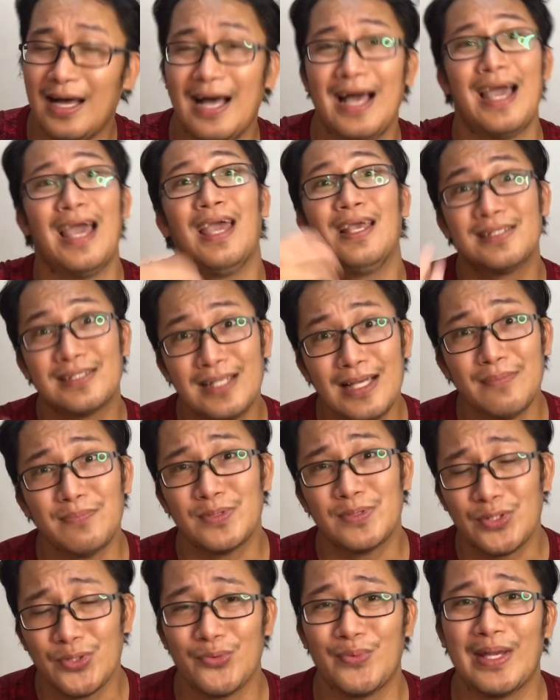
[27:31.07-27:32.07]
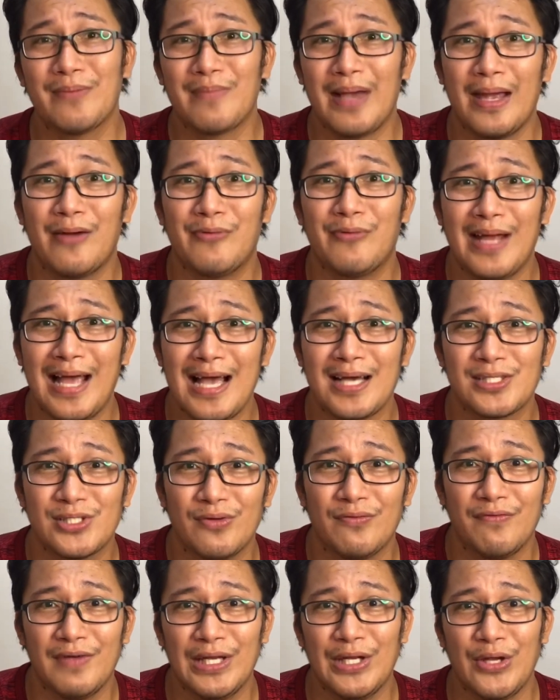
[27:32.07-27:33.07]
I stopped doing my
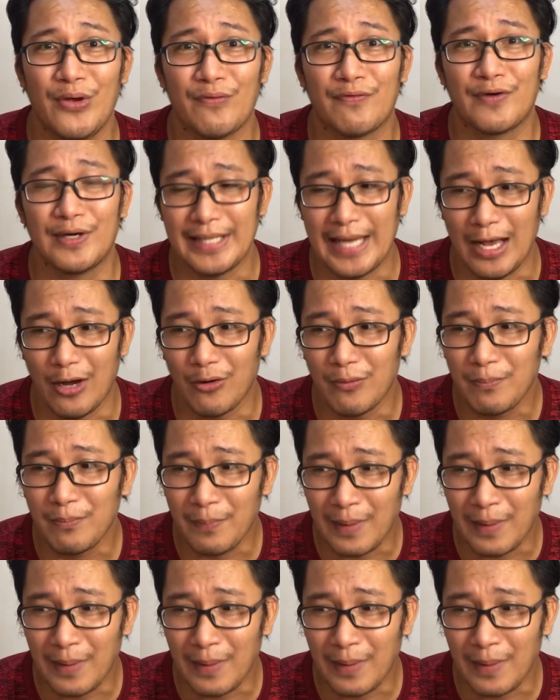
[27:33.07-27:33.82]
reaction video for now,